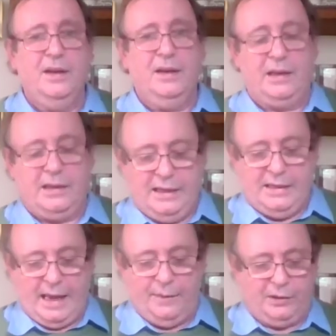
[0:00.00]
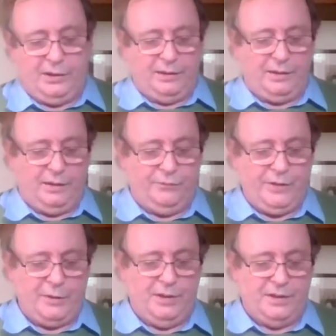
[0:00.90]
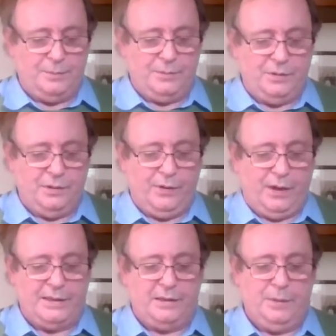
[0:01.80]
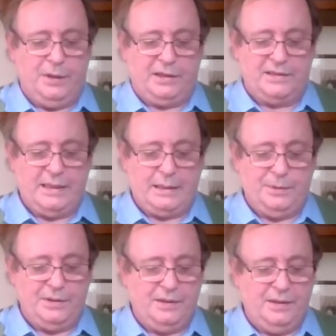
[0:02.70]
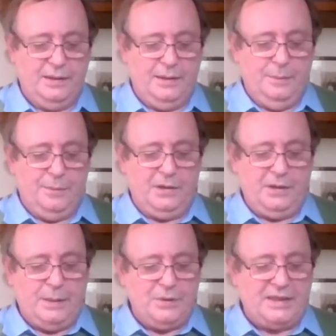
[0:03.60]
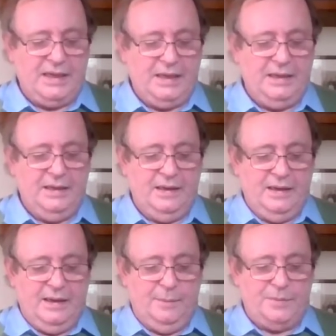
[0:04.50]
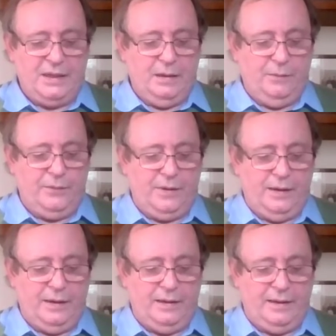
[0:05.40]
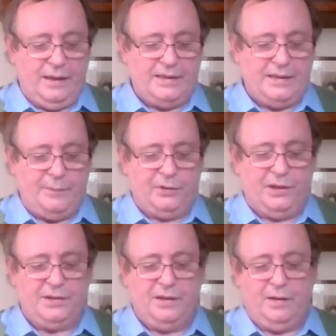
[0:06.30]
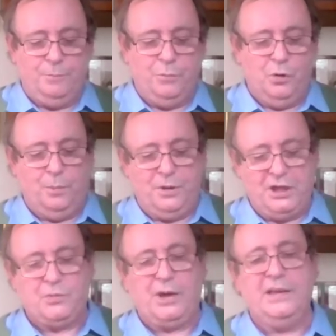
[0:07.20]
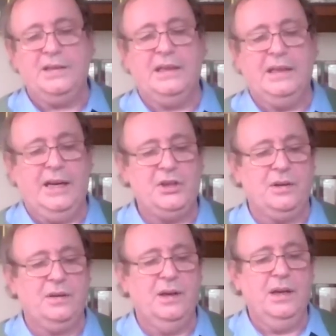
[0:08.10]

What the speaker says: a keen advocate of federalism, to advise on a political settlement, because he was seen himself as an advocate of Boer-British reconciliation